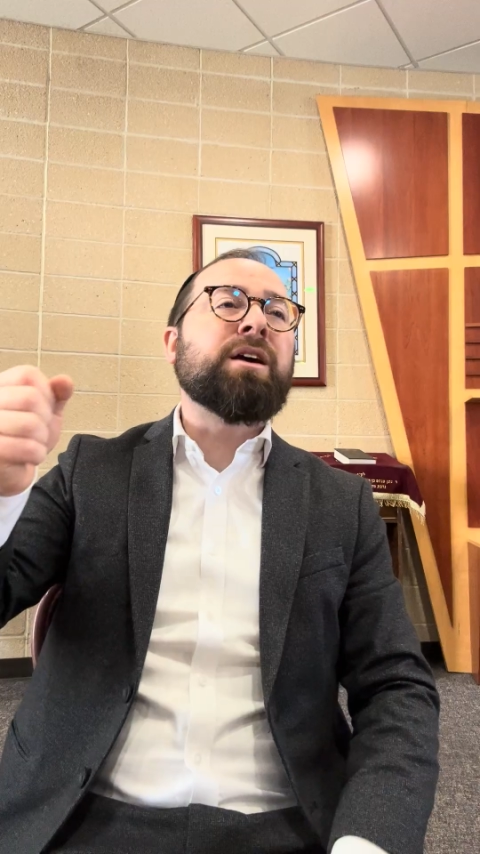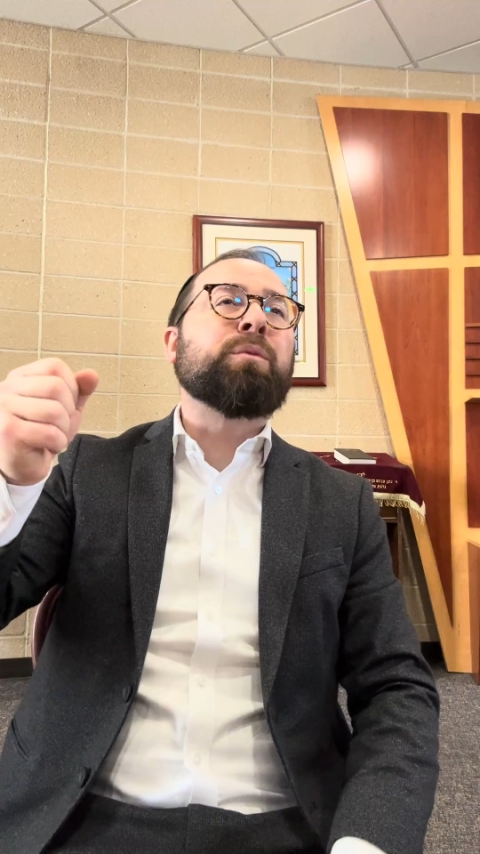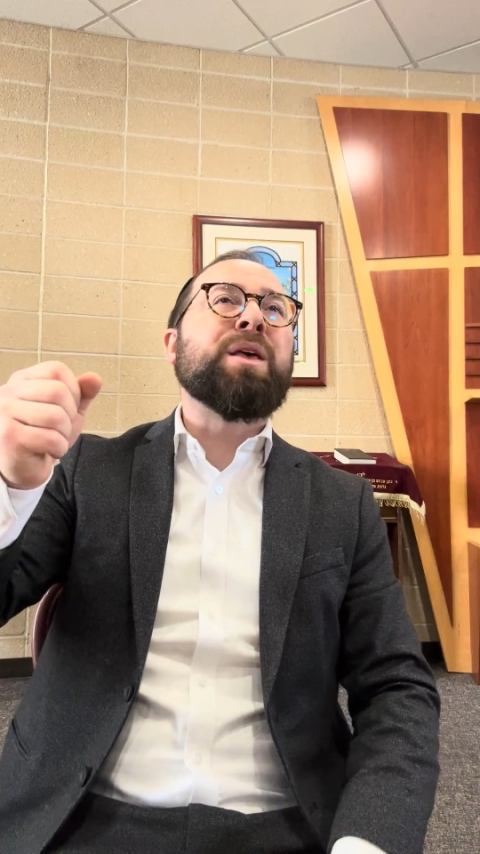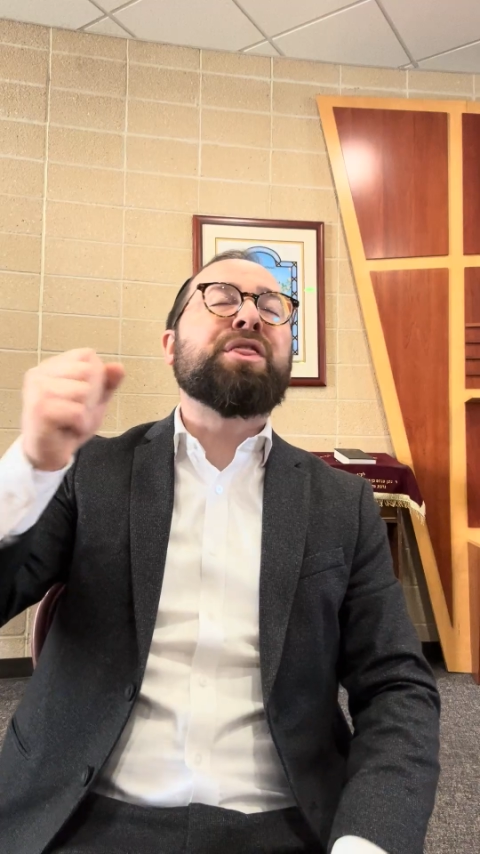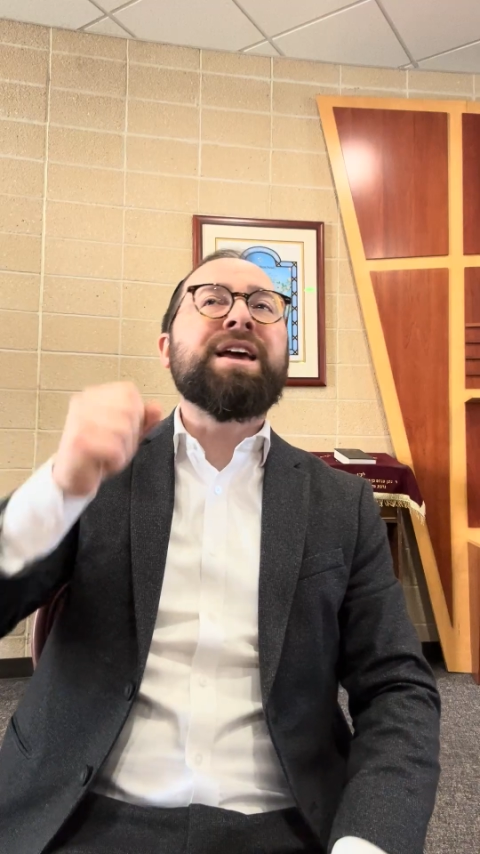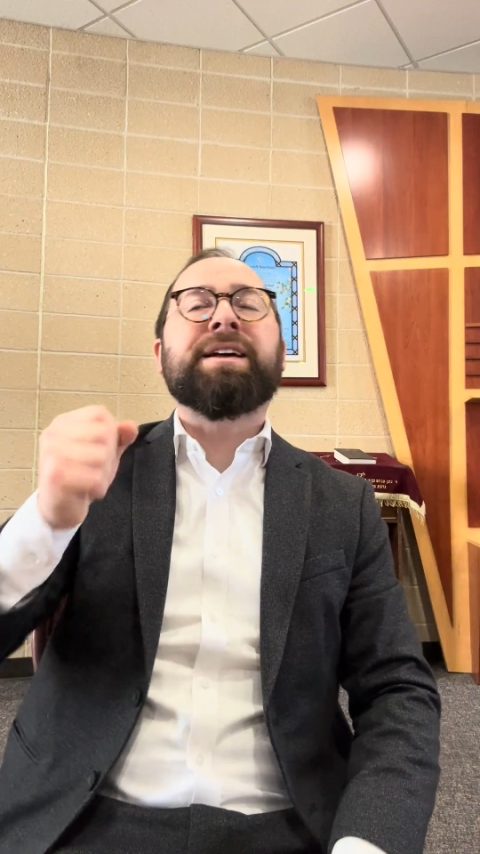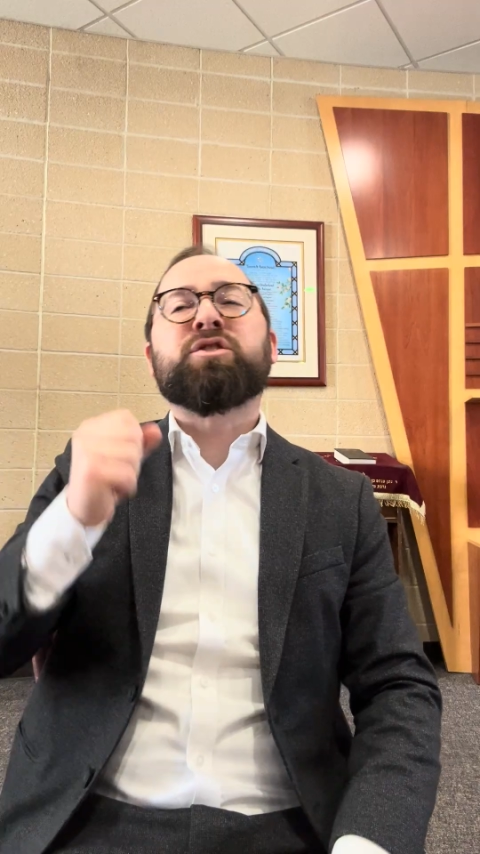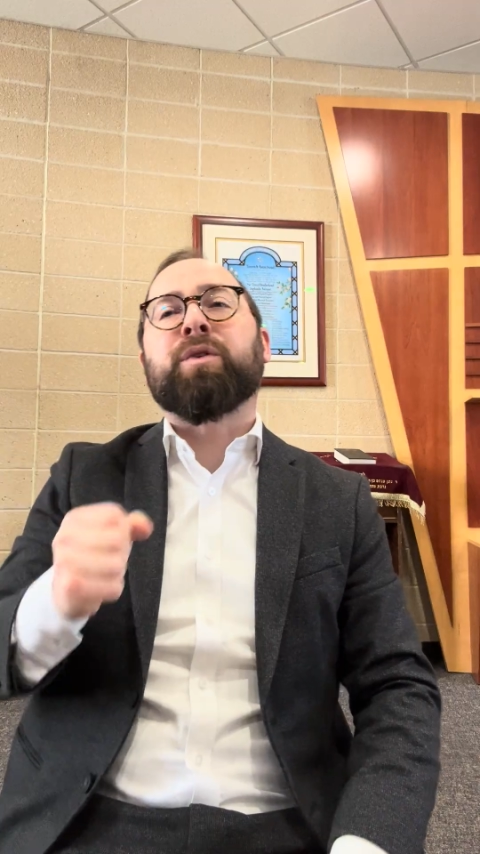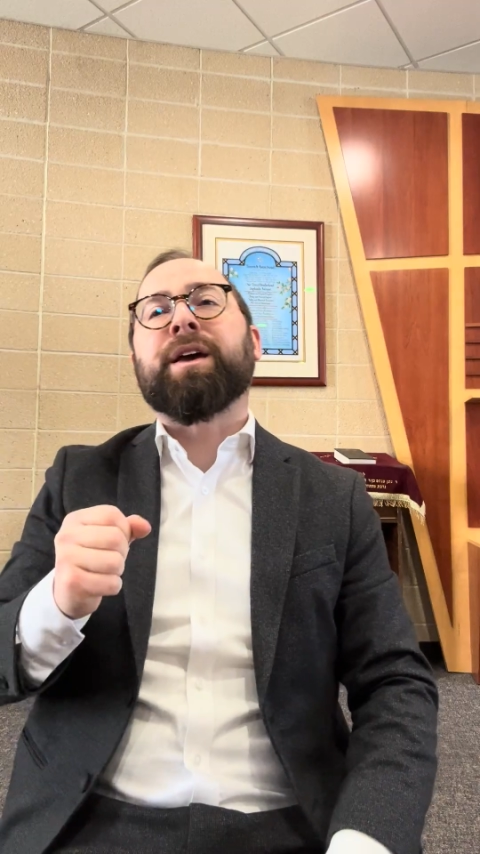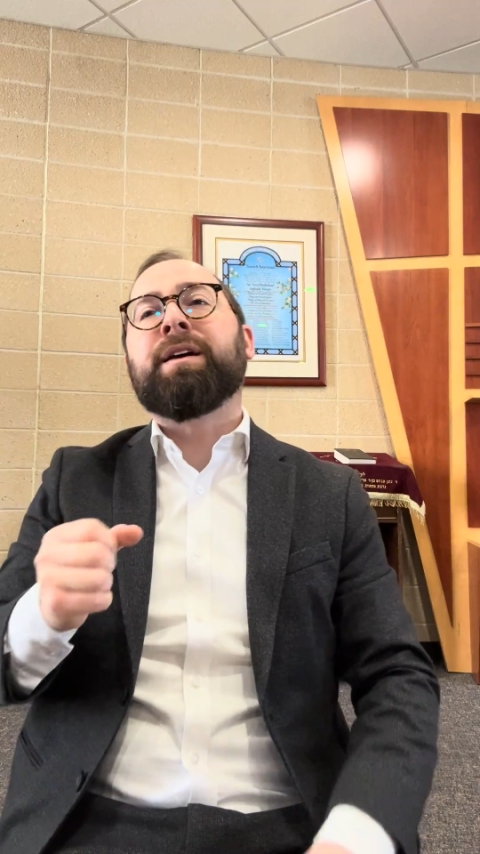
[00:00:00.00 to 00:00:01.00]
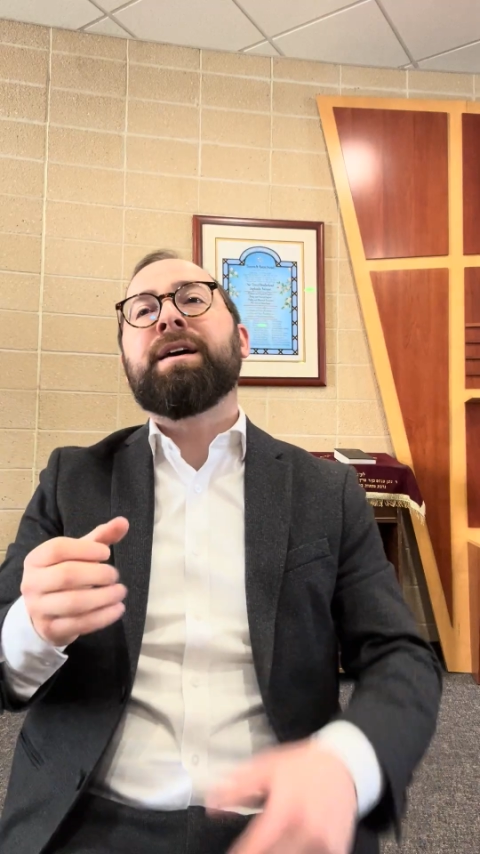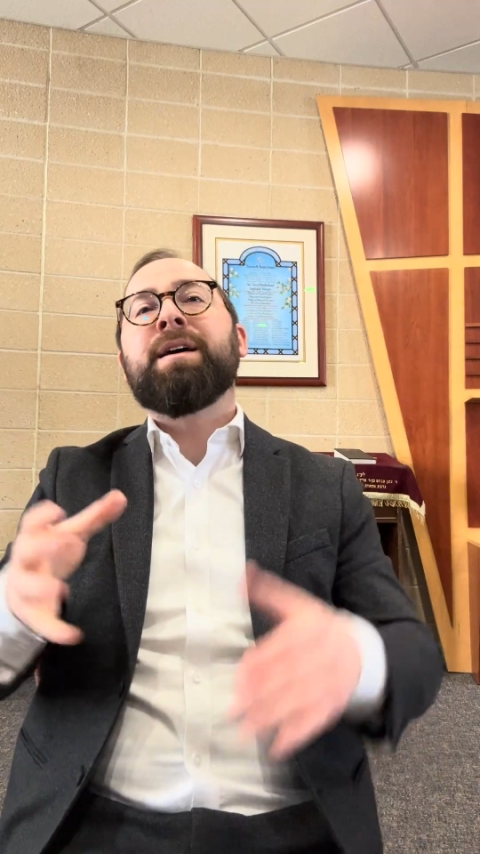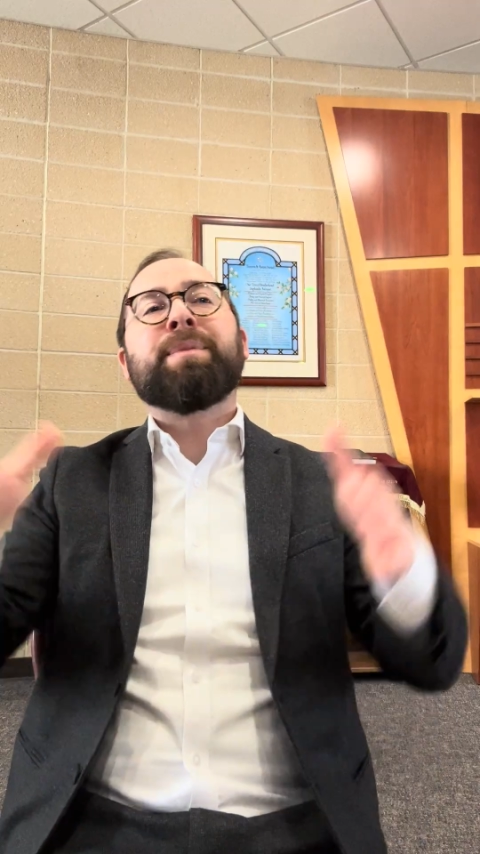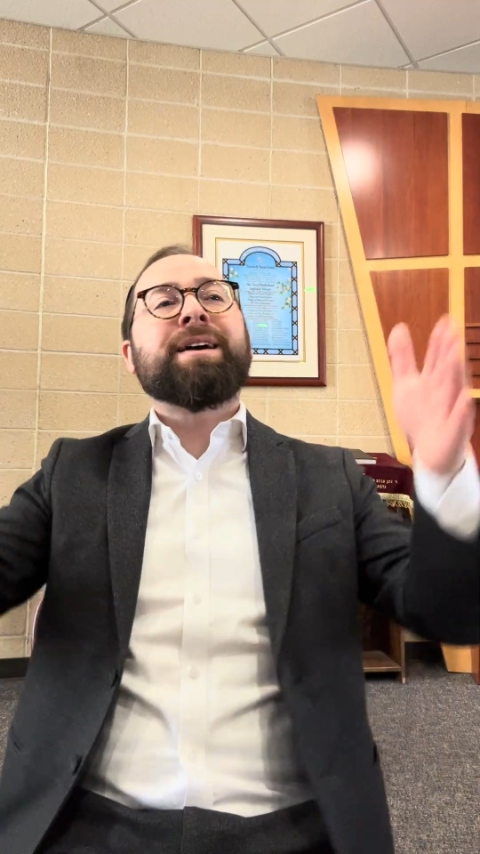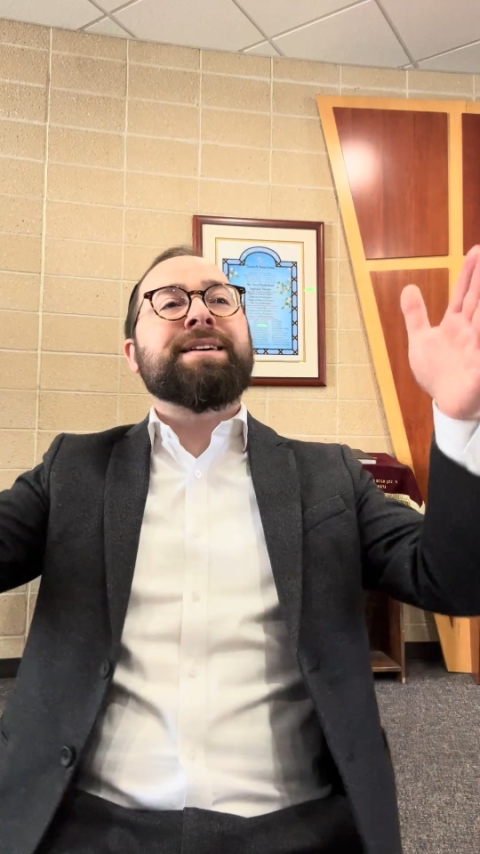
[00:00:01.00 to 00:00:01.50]
We think it's tricky
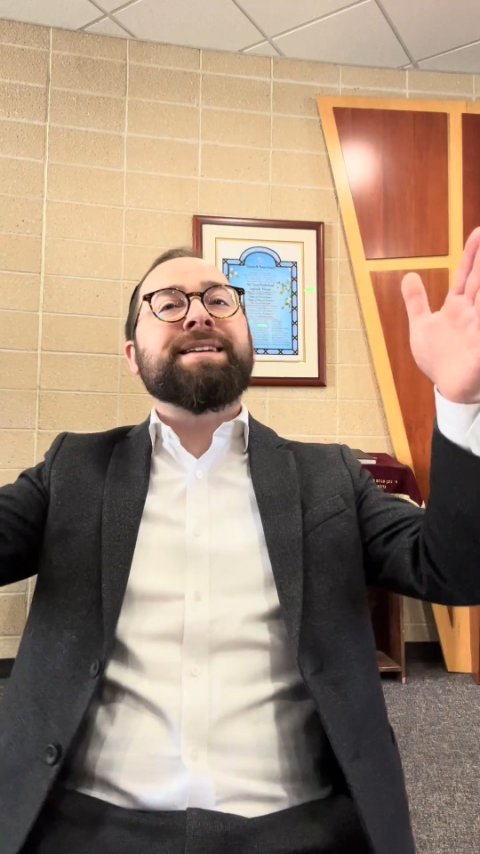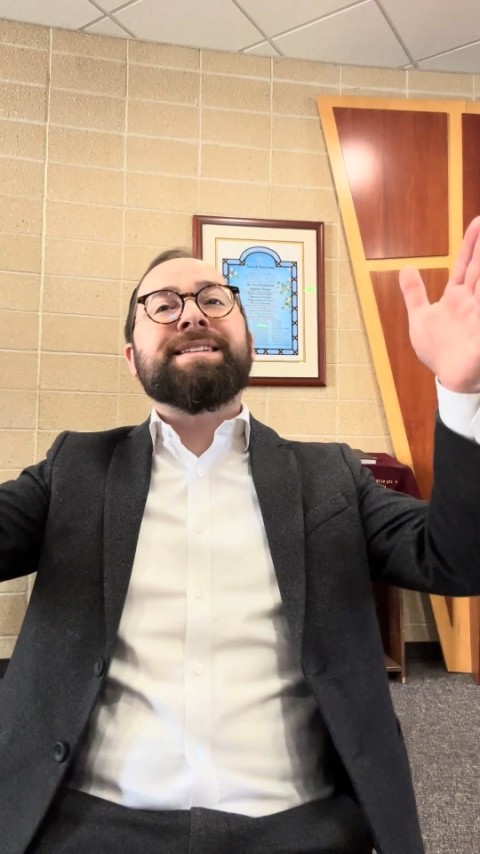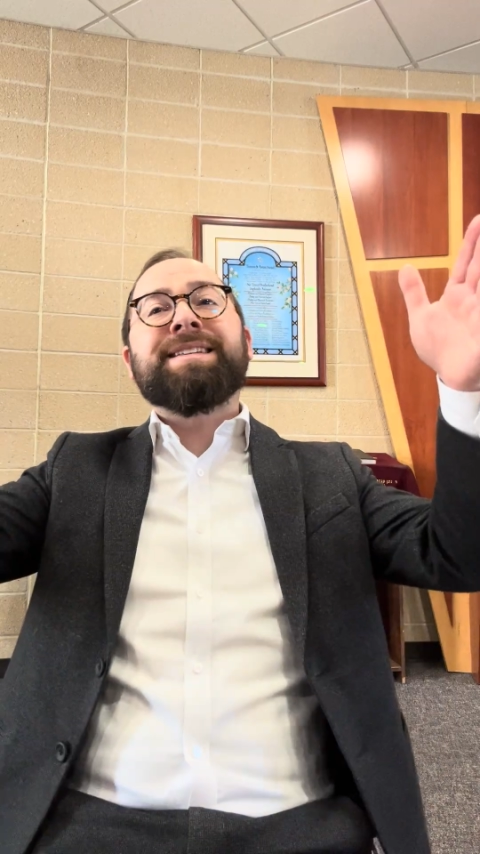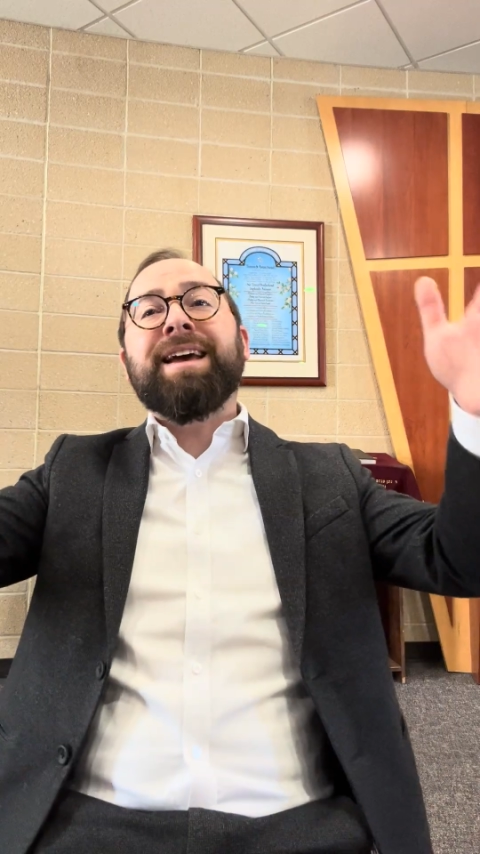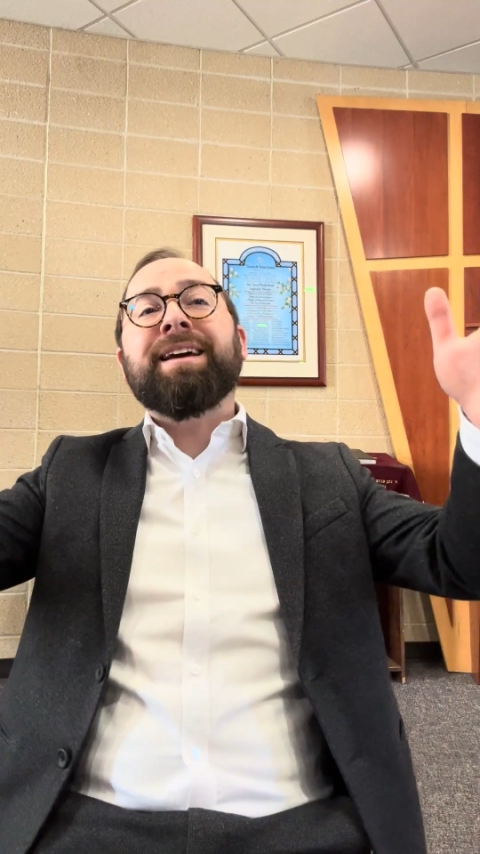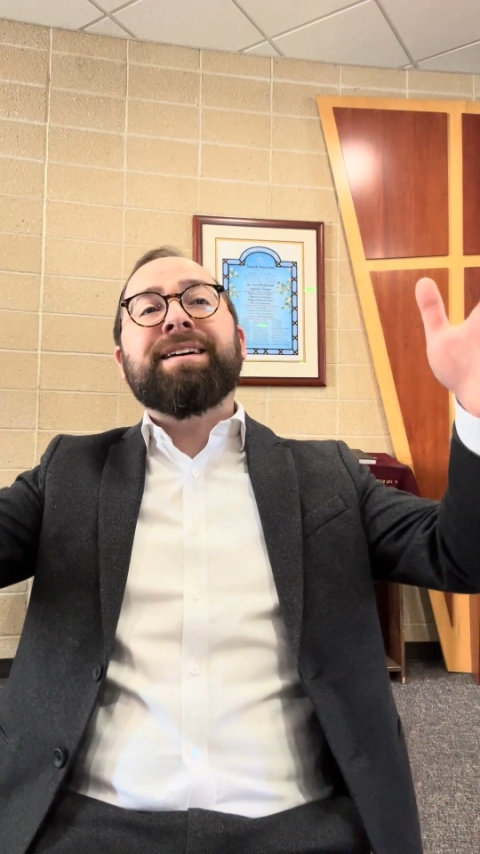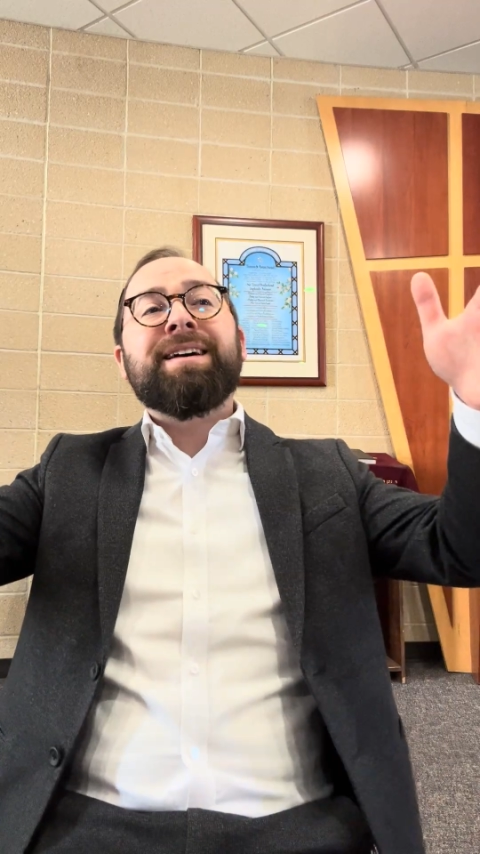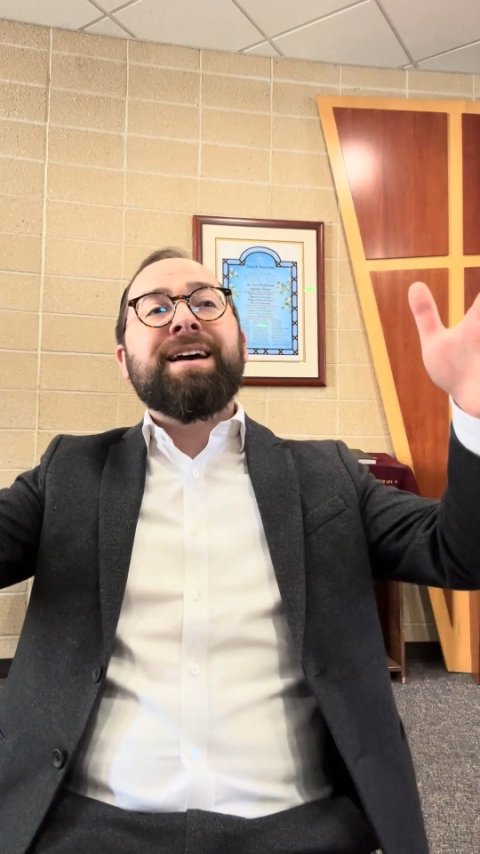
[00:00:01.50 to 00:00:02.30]
because a sink,